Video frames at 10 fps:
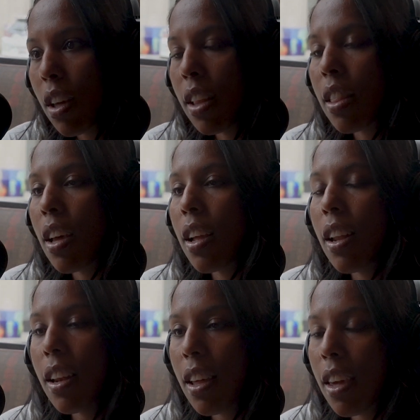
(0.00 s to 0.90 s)
and then
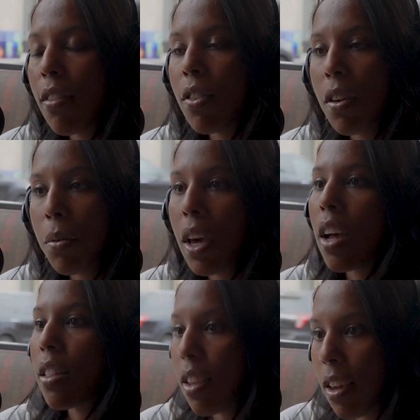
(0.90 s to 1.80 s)
in the evening we
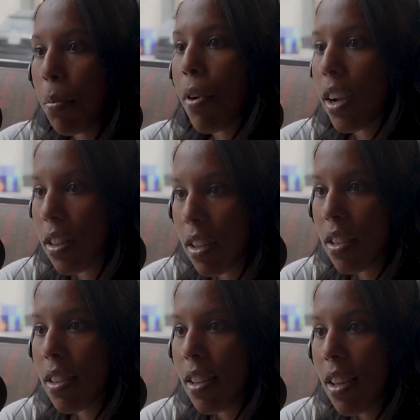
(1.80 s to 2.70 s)
had team practice.